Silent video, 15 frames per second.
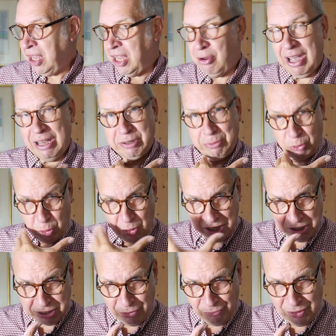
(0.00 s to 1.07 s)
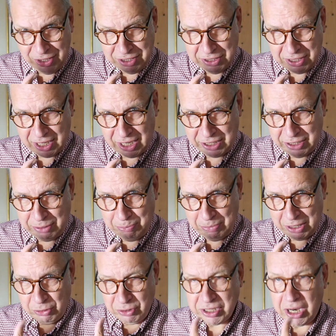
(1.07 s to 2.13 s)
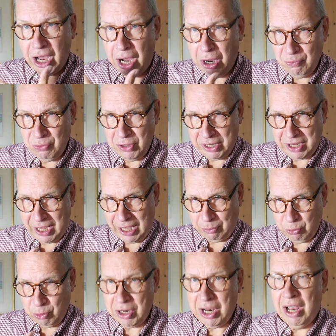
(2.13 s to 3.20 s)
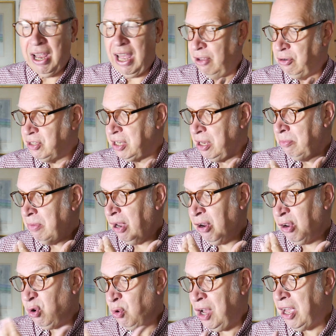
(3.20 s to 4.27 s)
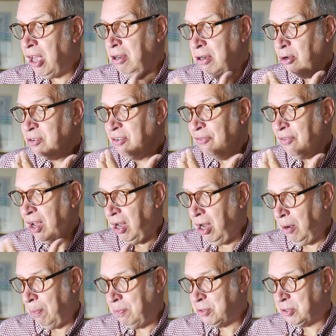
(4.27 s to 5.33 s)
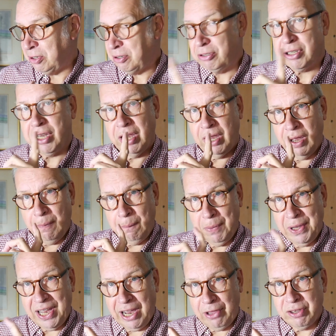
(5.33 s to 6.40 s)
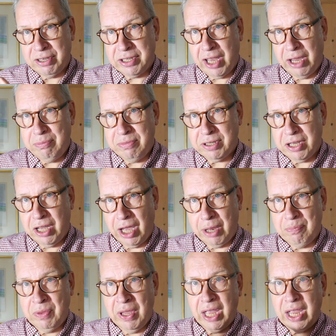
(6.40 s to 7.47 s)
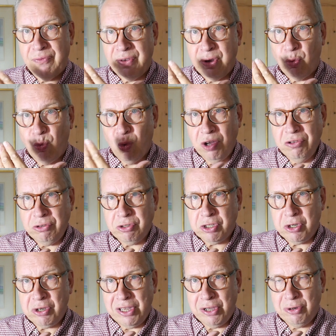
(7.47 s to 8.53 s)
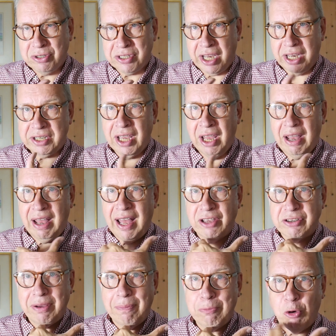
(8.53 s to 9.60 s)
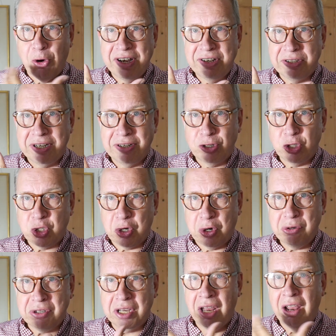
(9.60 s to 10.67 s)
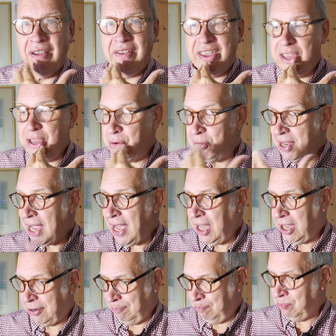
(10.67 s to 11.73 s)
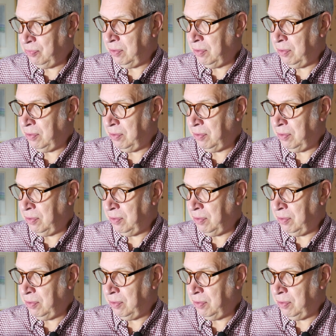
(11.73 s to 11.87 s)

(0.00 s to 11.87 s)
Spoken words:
You have some quite sophisticated modes on the camera and quite a lot of options, but at the same time, if you want to use it as a point and shoot, you can.